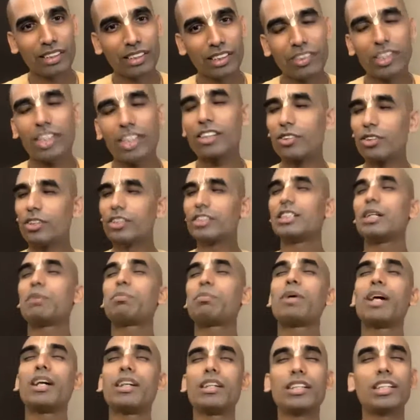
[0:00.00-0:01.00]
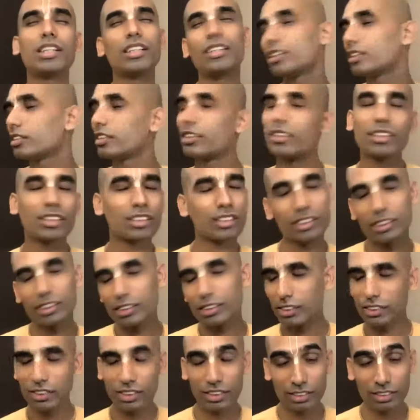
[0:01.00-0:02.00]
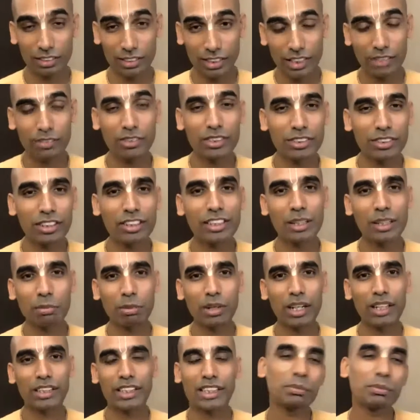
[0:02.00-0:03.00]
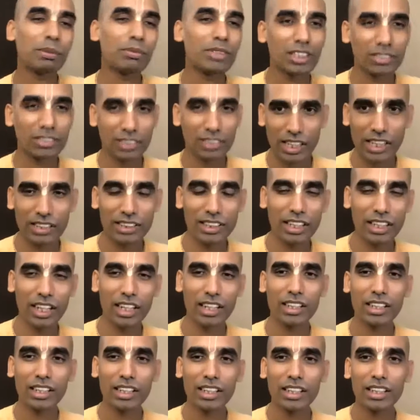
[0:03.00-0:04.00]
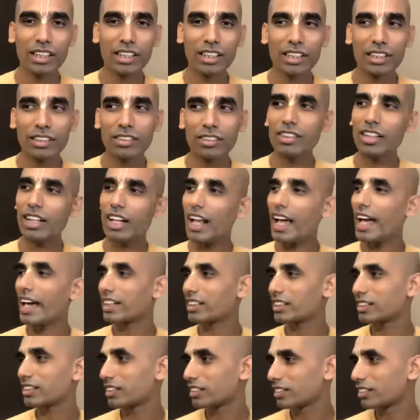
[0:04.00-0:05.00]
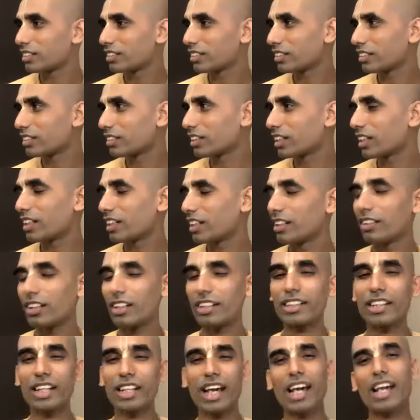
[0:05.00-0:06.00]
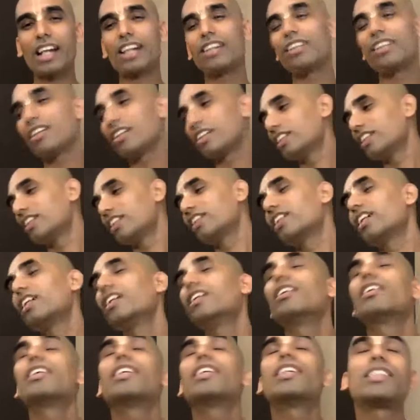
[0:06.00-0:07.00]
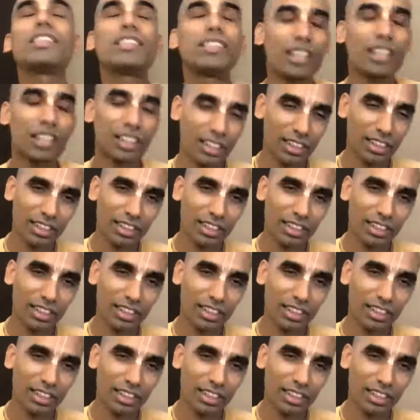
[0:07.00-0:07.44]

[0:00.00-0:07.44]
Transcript: Now they are doing japa, Hare Krishna, that's individual japa, that may be a sadhana. To relax, okay, you are tired, you are sitting, Krishna.